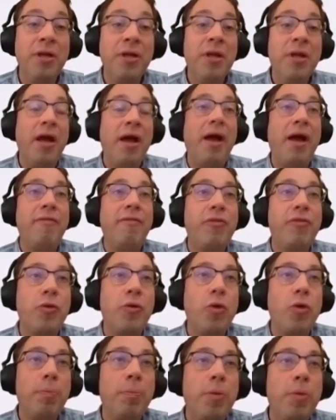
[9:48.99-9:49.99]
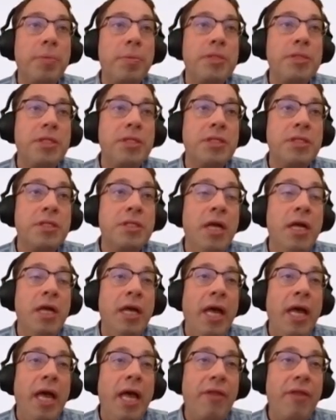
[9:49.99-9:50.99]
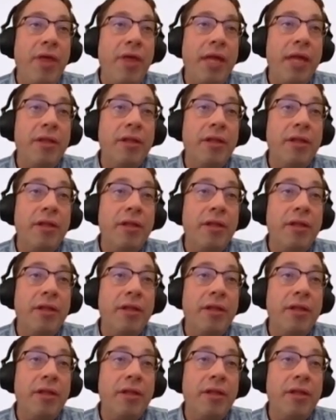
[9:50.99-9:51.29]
for their own purposes. And then